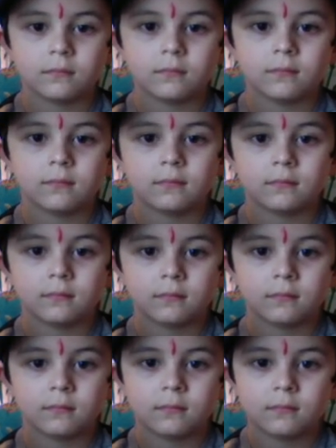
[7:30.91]

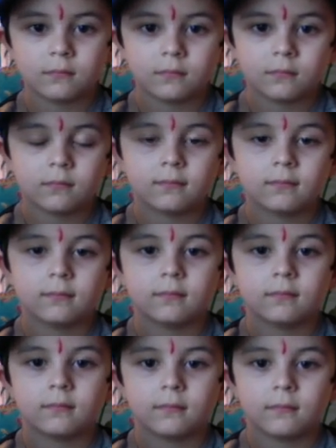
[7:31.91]

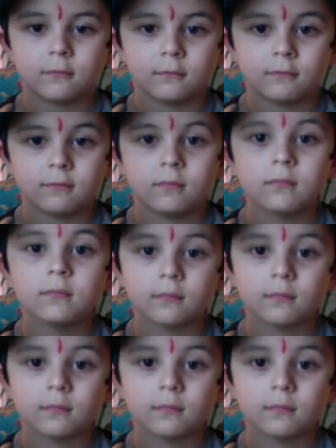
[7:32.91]
The person shown says nothing.